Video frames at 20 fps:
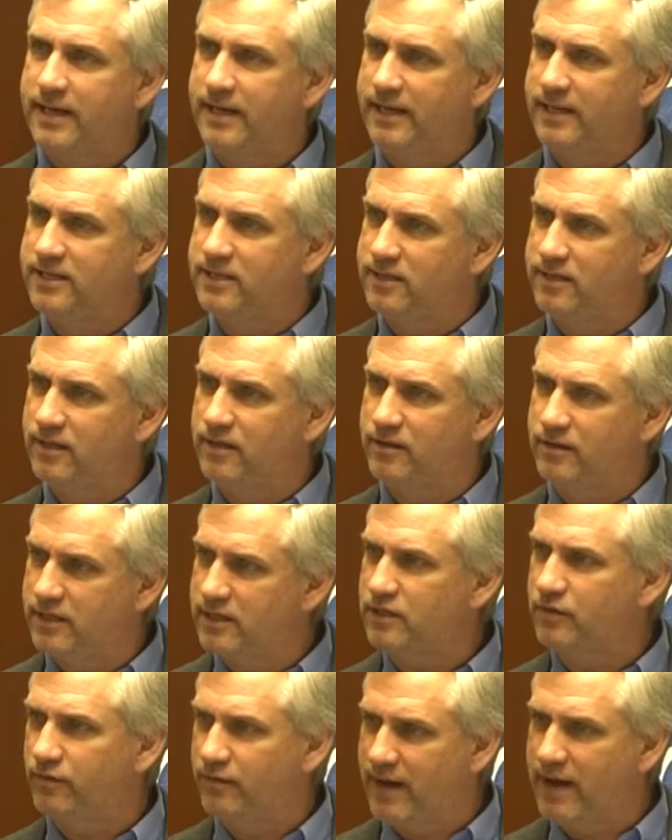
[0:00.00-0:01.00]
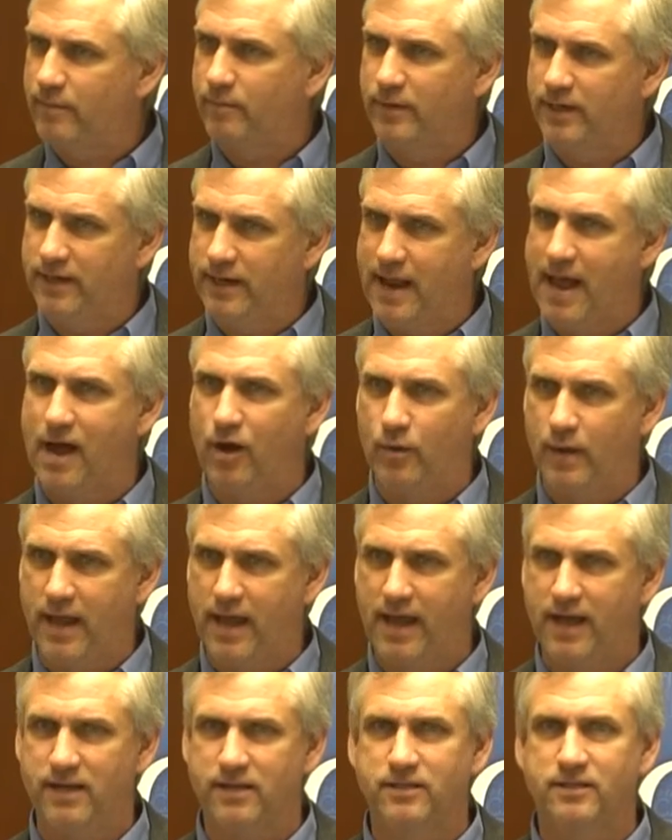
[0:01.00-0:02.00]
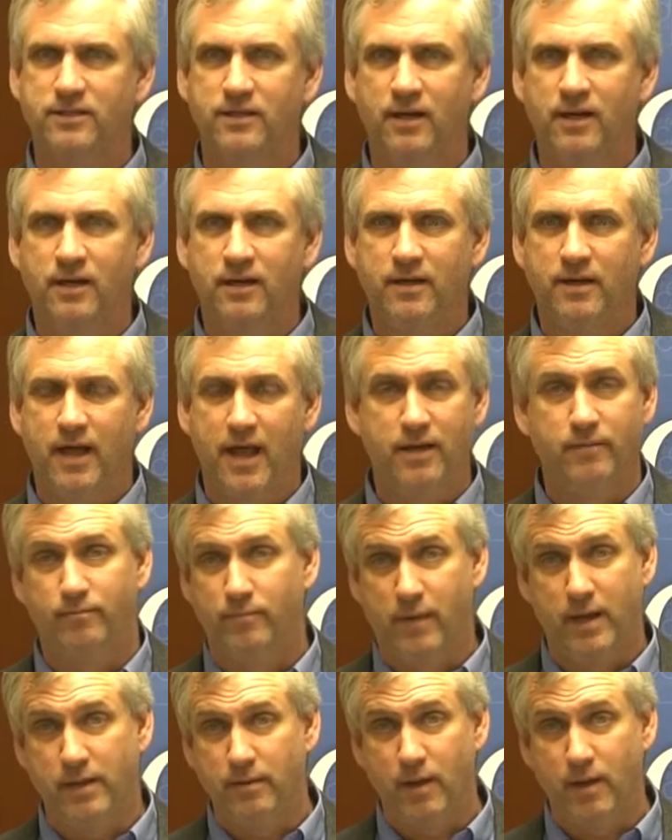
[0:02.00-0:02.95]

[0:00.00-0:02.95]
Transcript: it's that this family now has a,